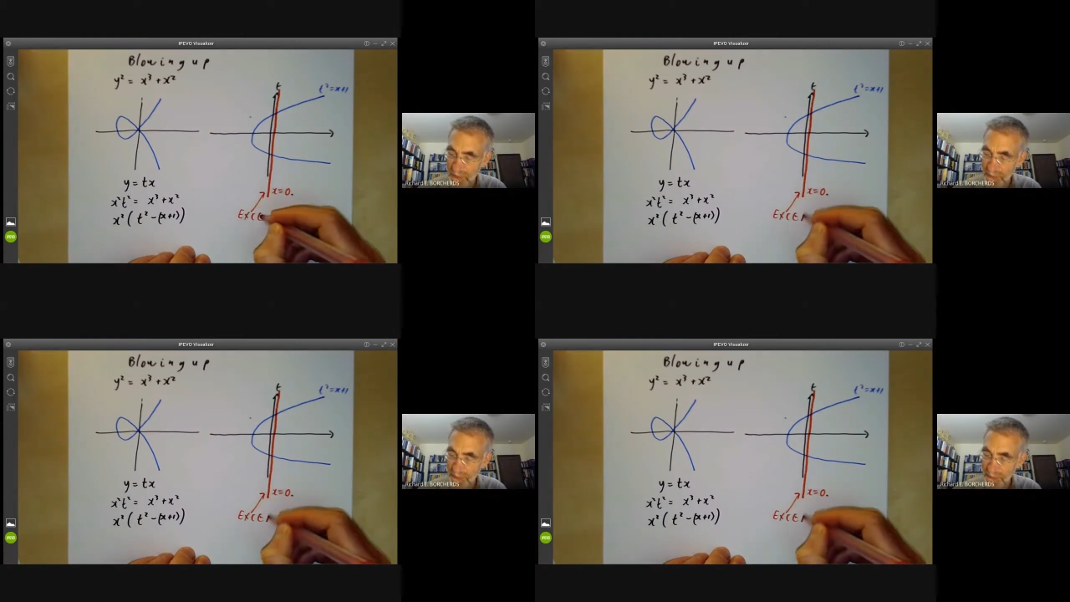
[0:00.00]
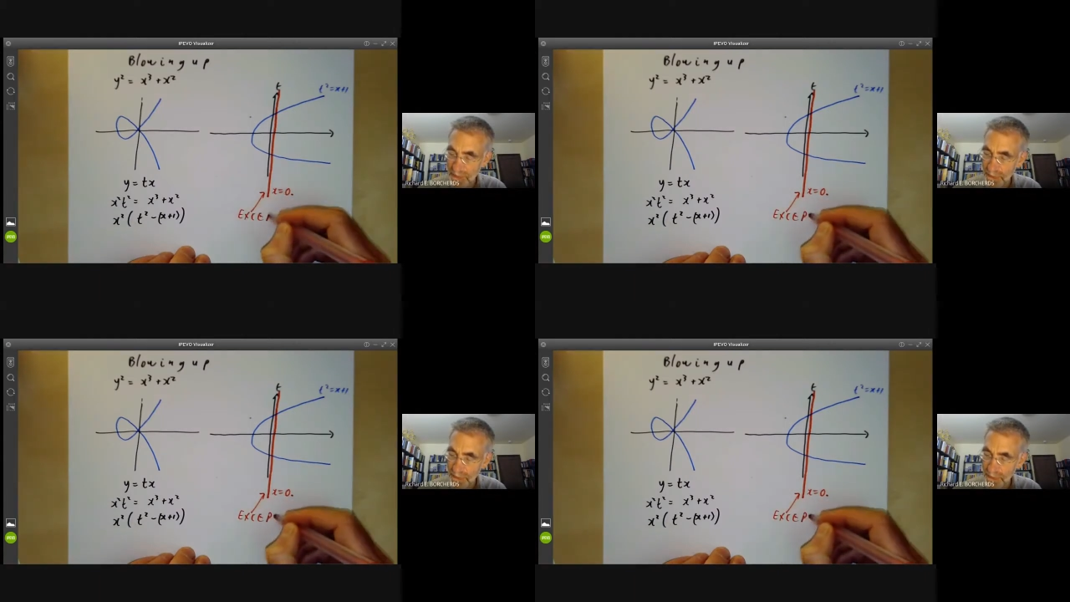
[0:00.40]

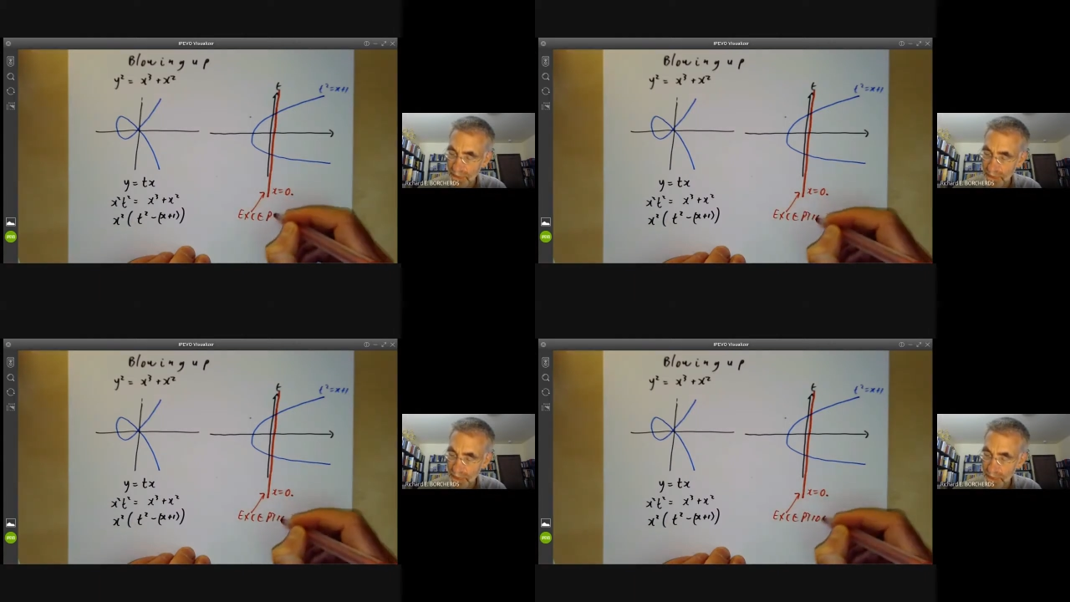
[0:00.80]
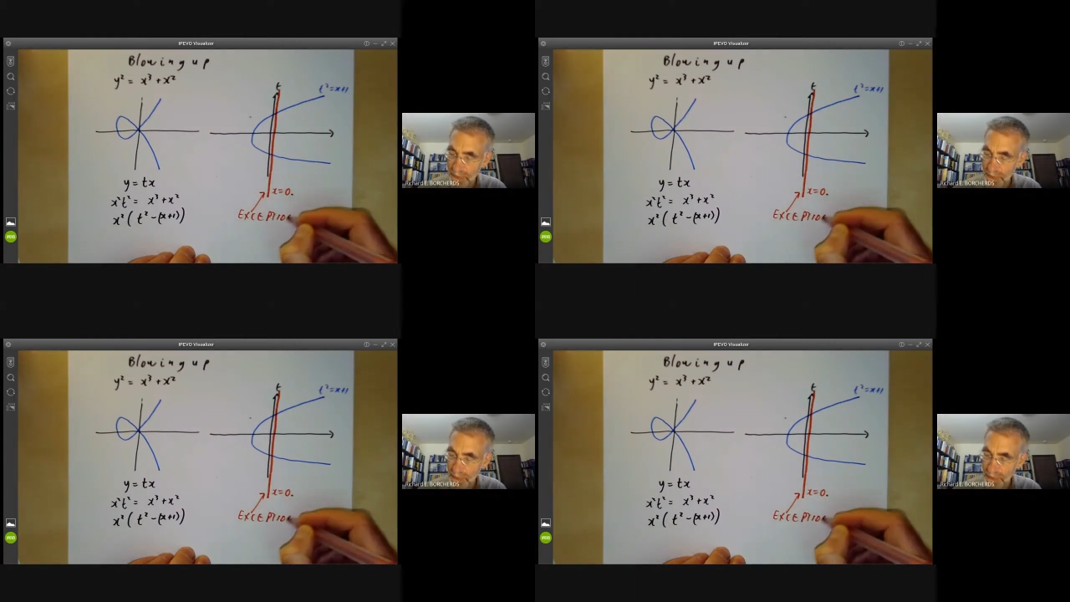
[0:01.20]

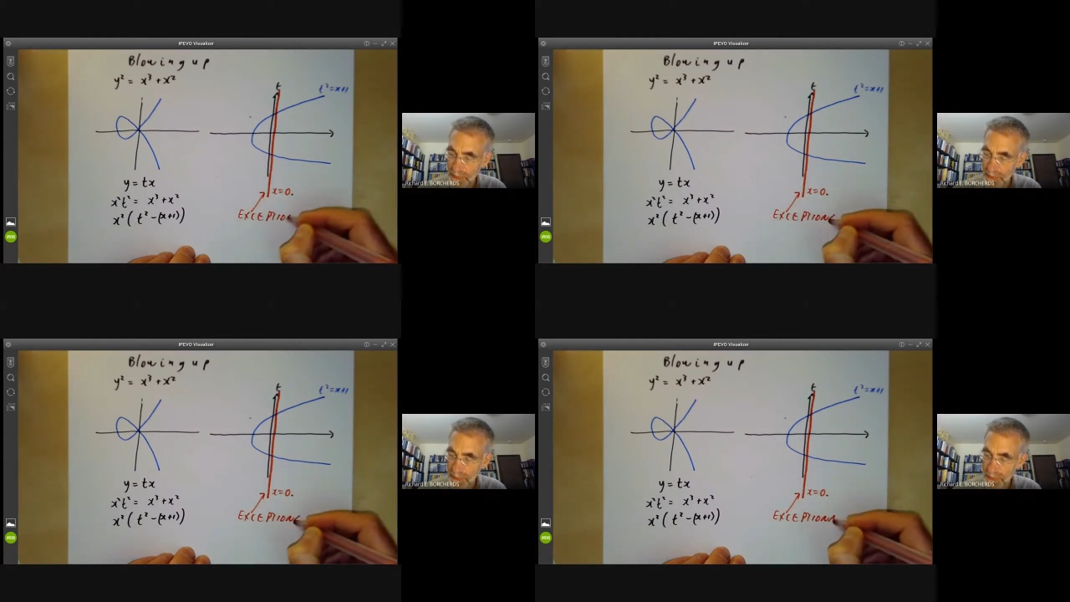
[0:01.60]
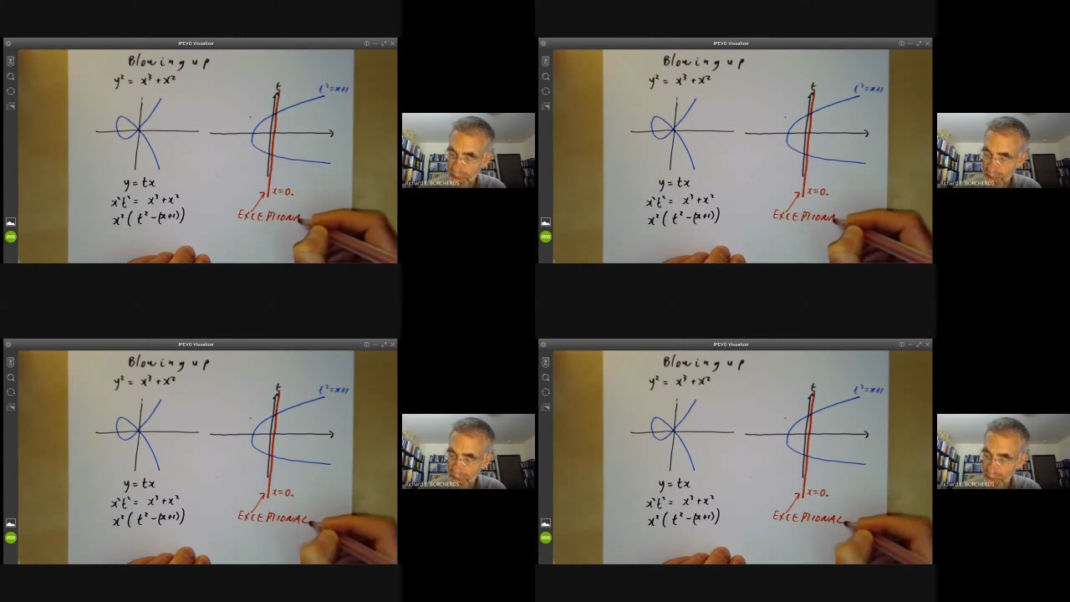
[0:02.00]

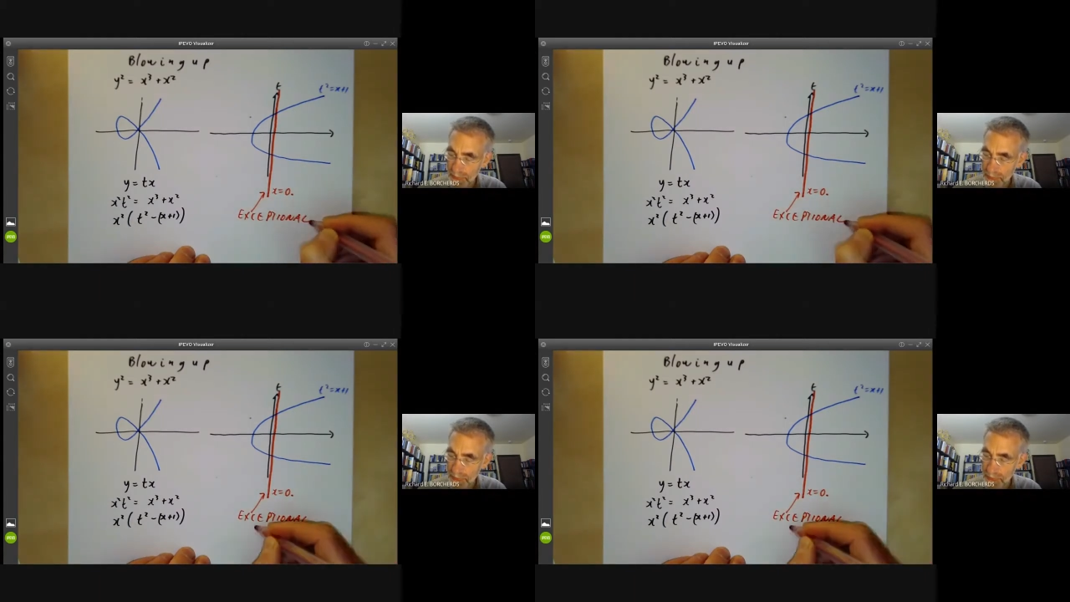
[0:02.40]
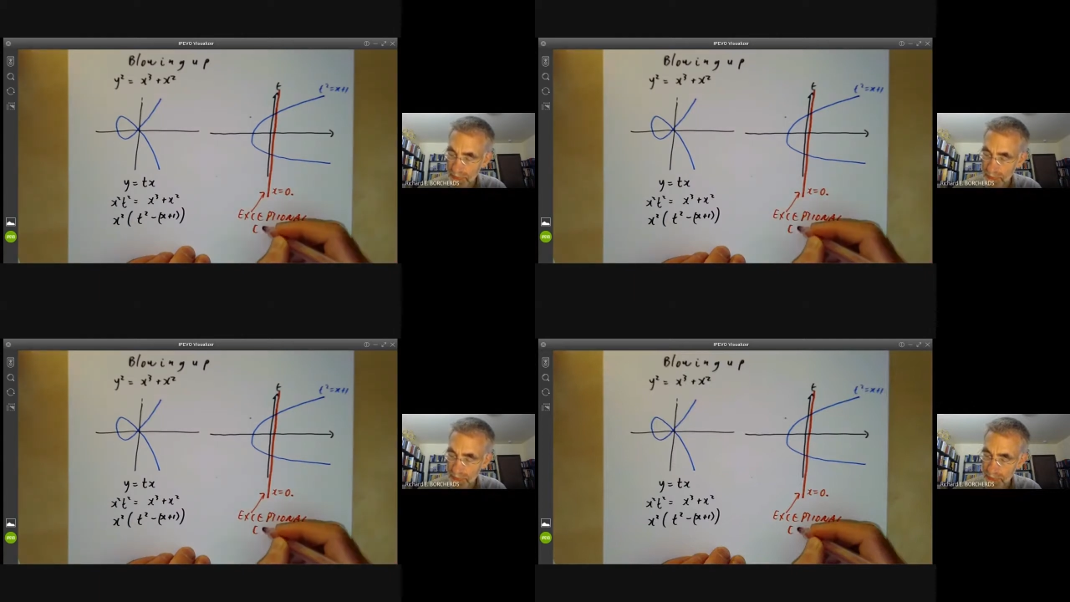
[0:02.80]

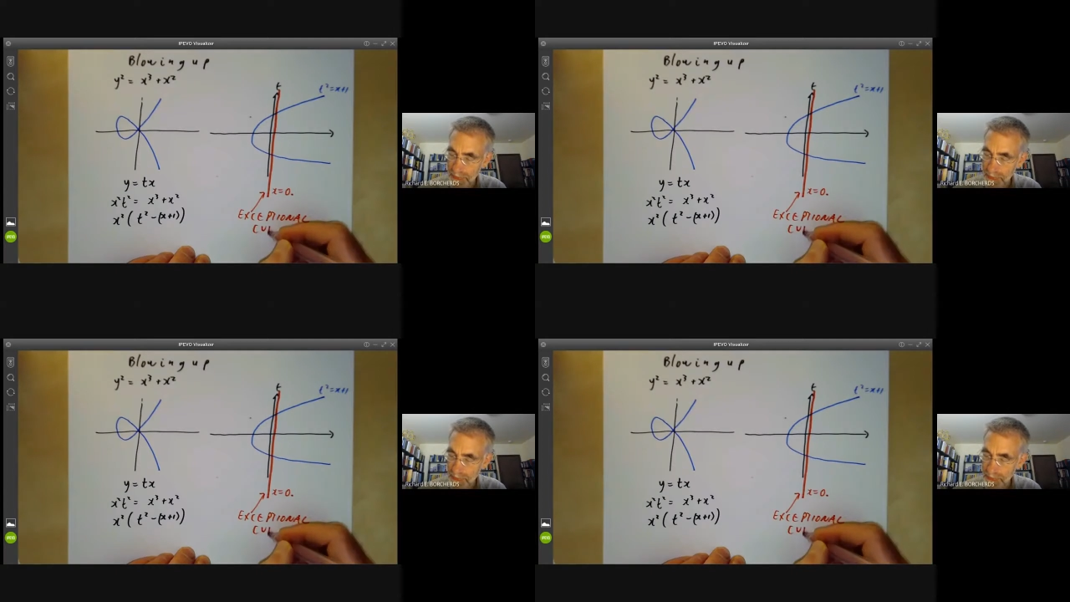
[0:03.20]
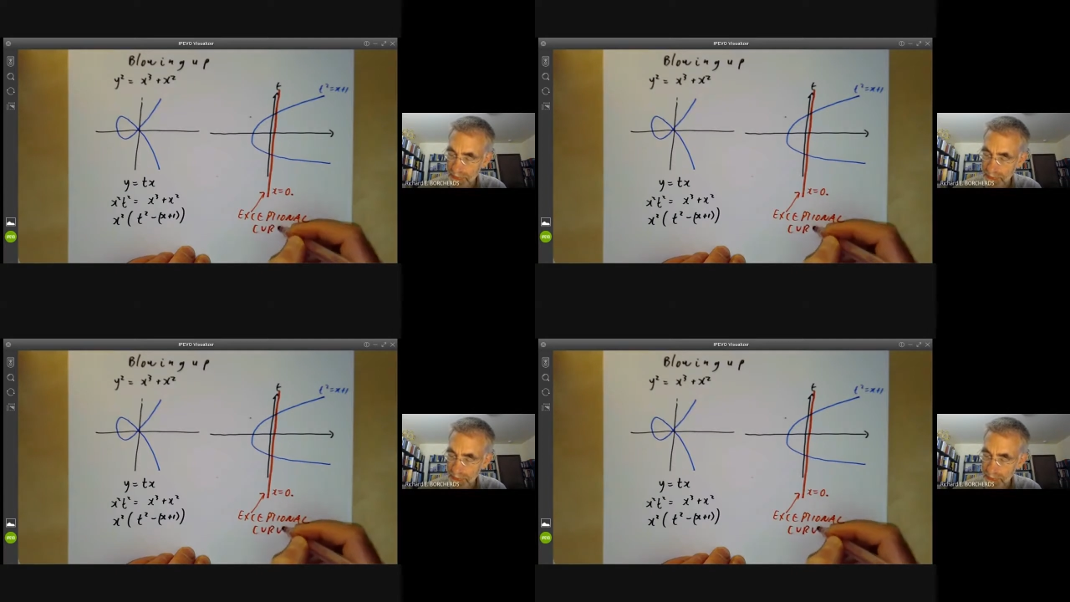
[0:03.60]

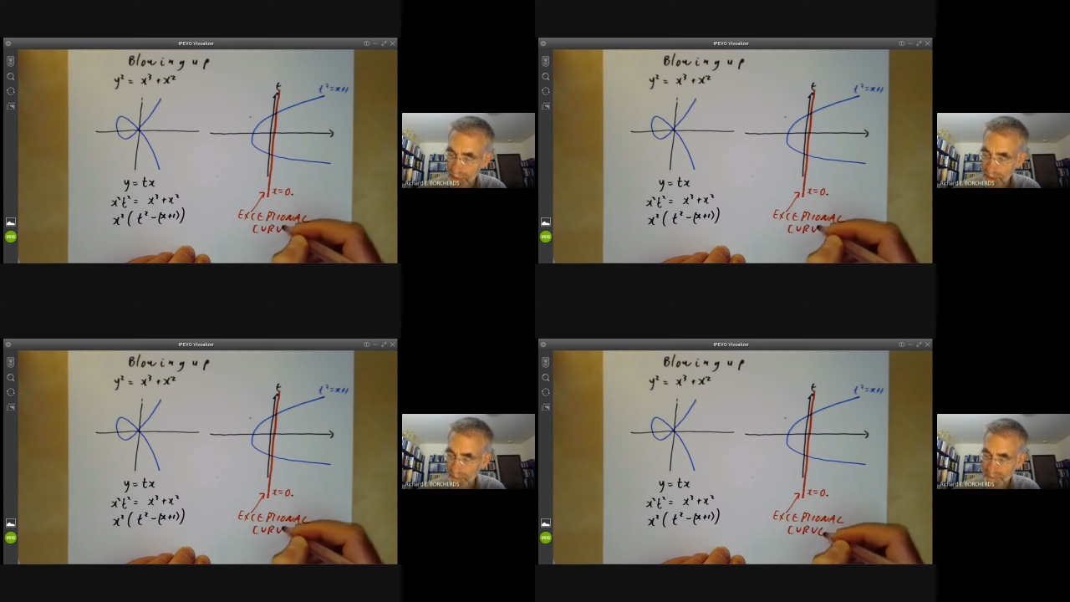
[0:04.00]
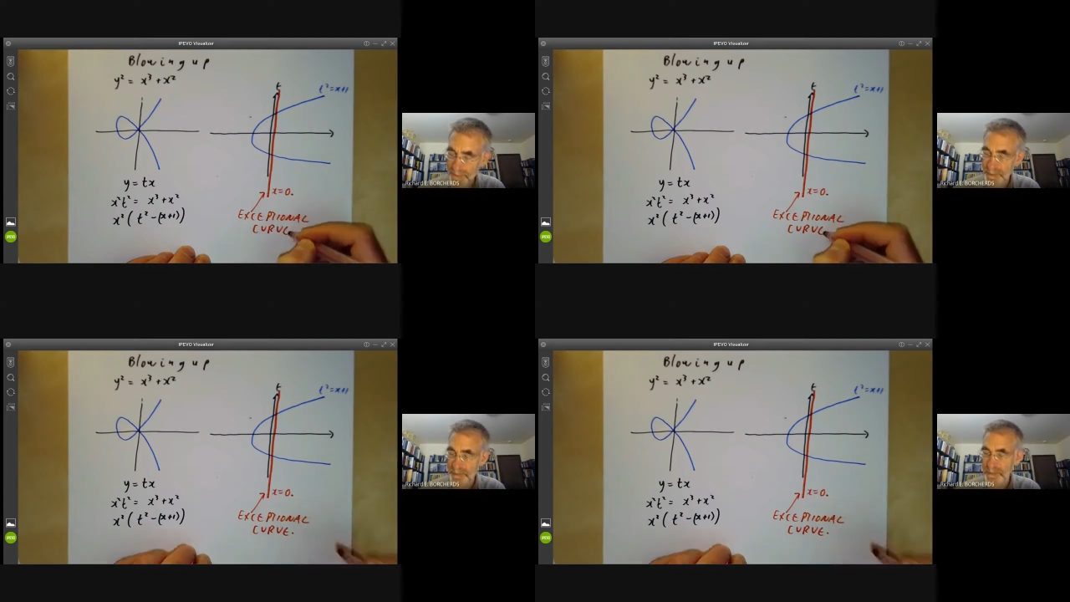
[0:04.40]

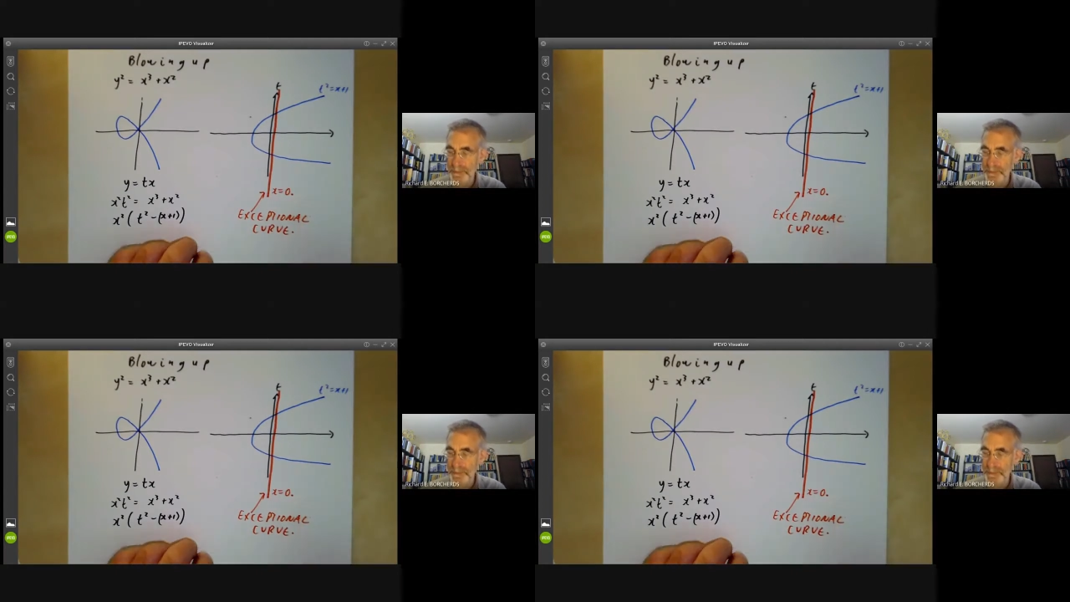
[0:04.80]
Nothing is said.